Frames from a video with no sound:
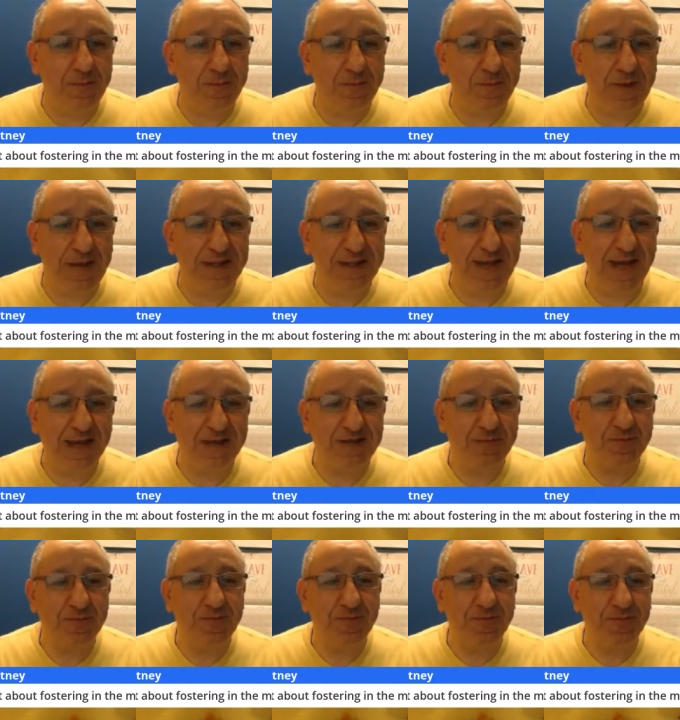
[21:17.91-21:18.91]
Pentax
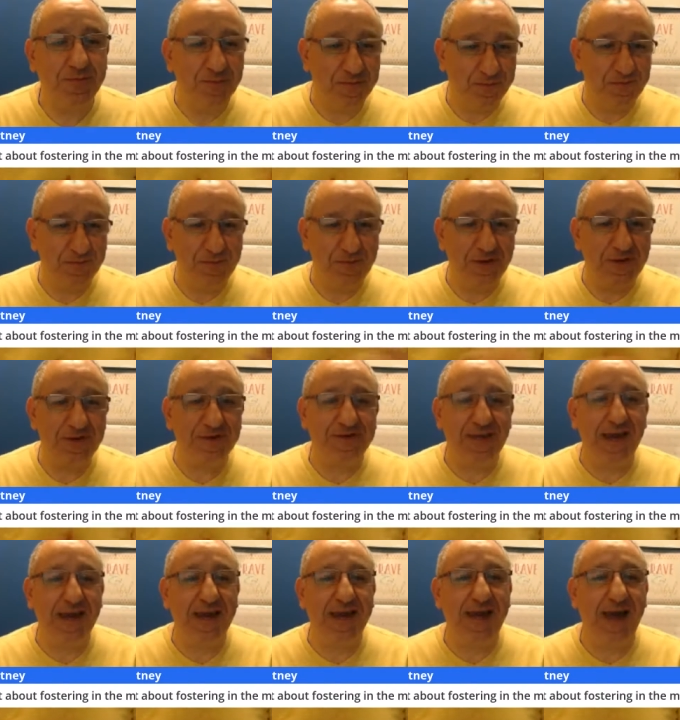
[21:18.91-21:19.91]
is
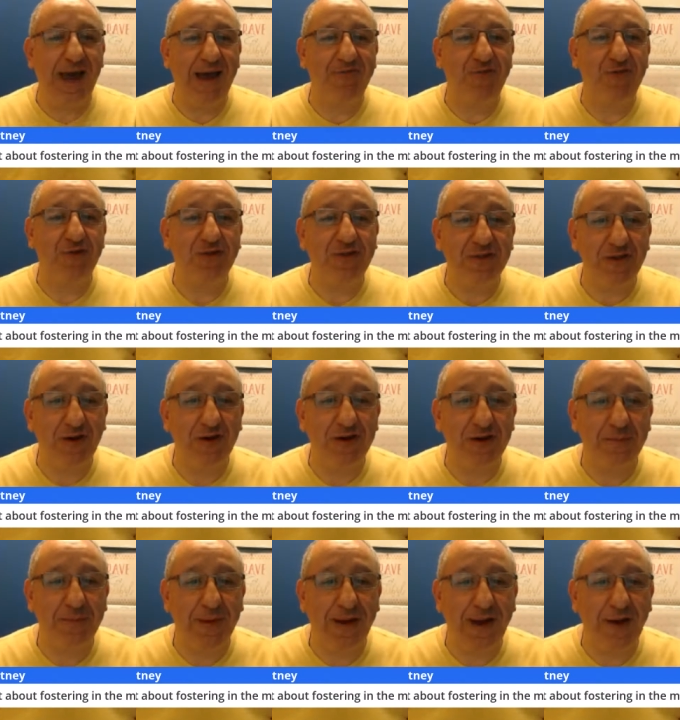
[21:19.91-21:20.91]
saying, have you thought
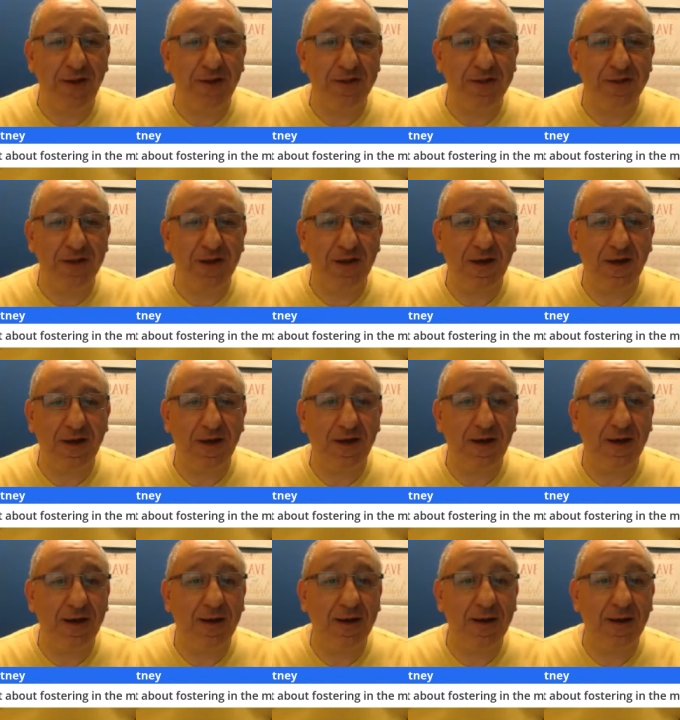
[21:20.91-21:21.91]
about
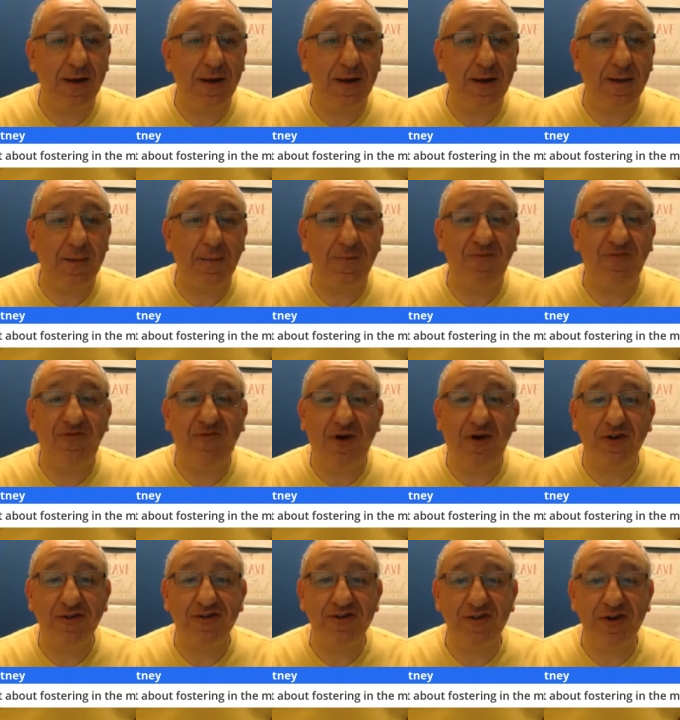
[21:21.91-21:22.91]
uh,
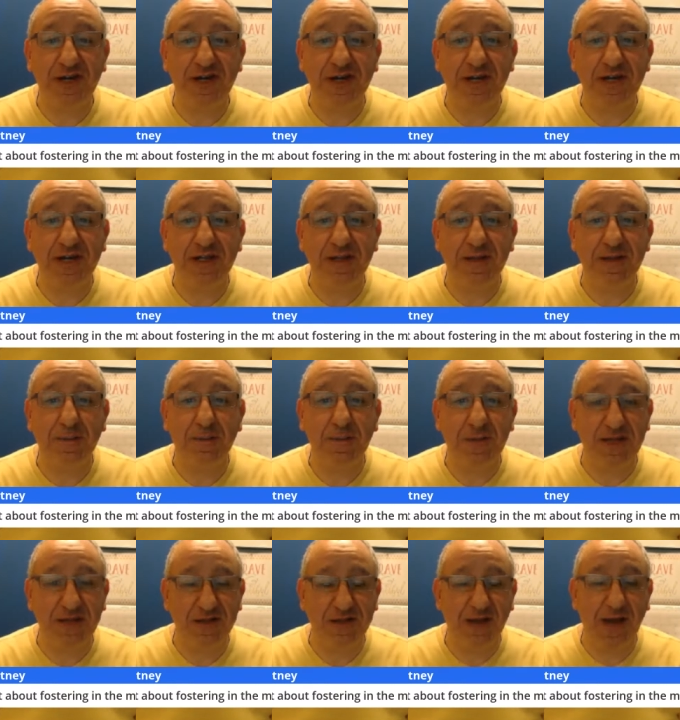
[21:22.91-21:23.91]
fostering in the
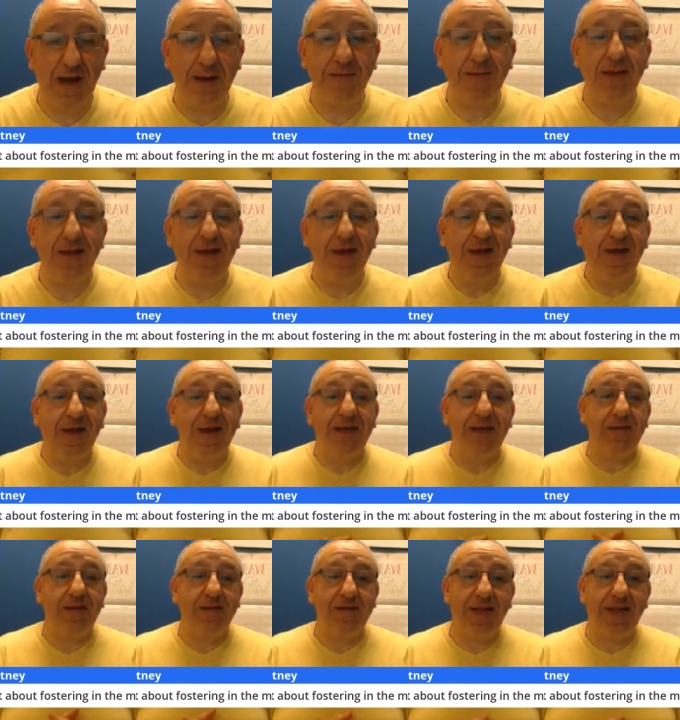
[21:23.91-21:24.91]
meantime?
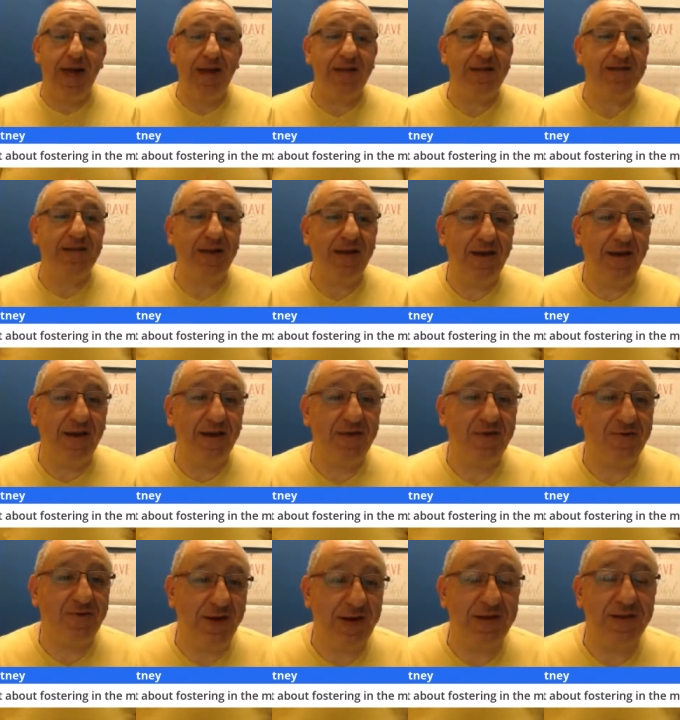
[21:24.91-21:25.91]
That is a
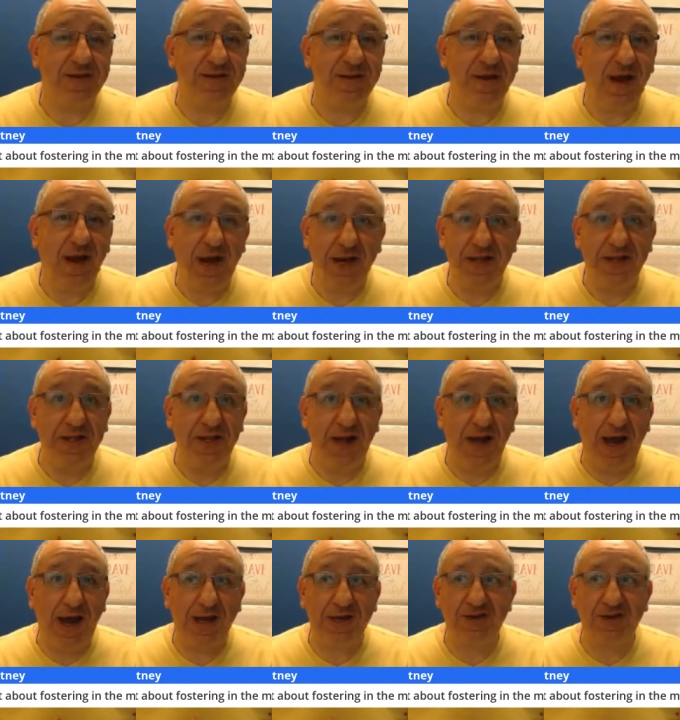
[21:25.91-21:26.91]
great
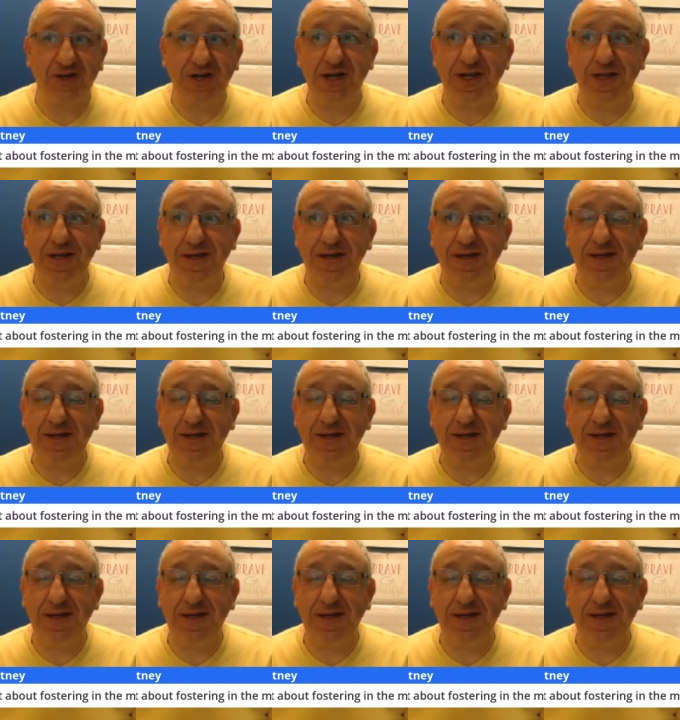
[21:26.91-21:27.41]
idea, actually.